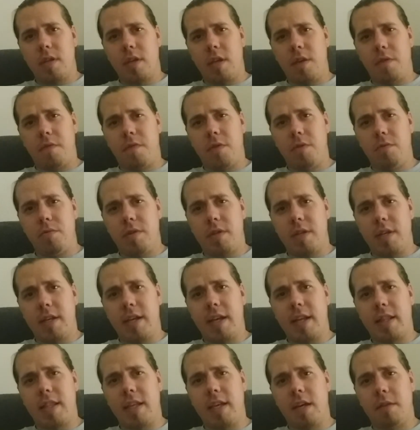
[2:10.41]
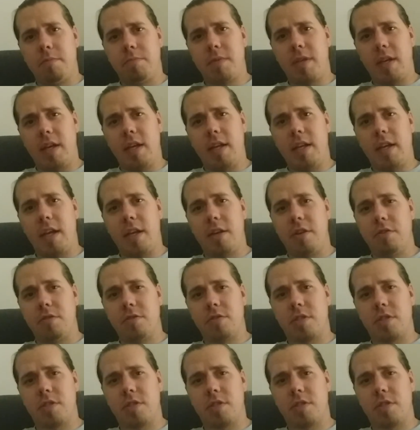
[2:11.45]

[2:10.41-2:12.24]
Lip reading: if you did get the update and you're